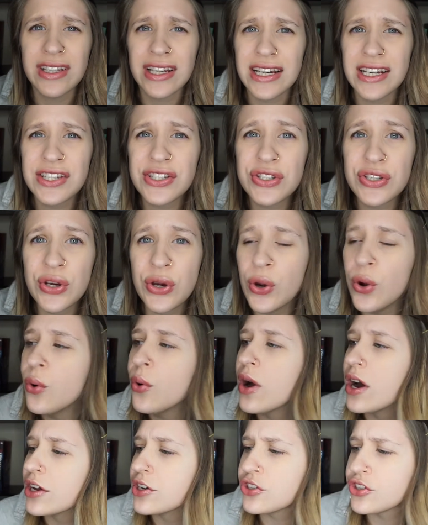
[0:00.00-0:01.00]
like it's
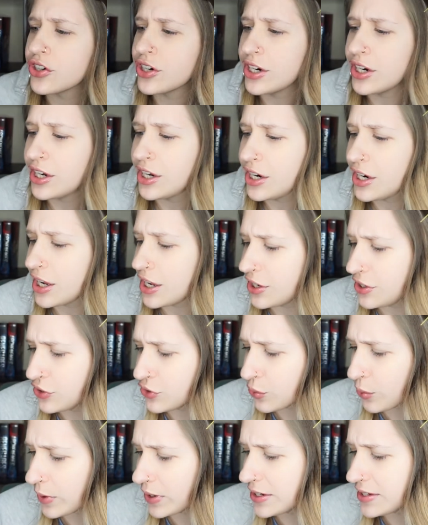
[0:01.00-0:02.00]

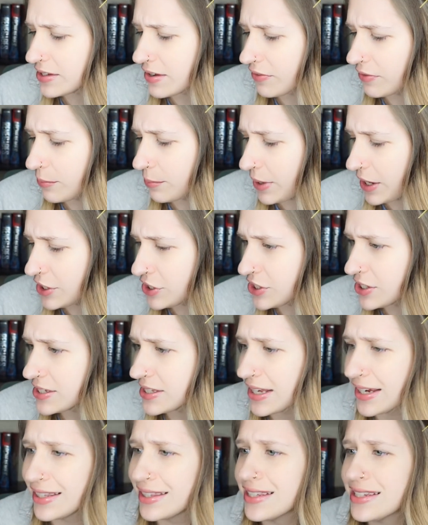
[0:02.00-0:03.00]
227 pages,
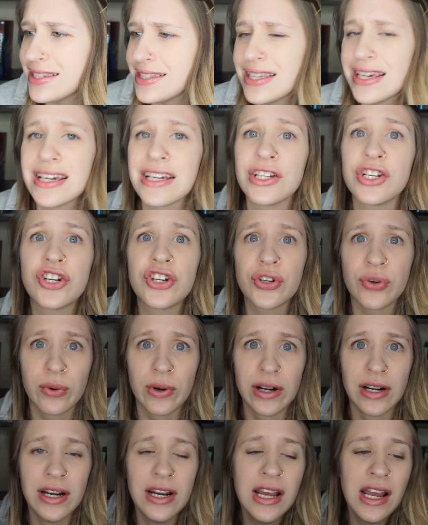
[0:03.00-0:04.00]
like this thing is
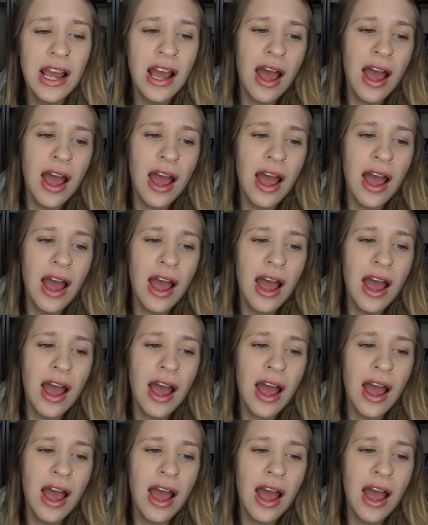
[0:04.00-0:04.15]
short.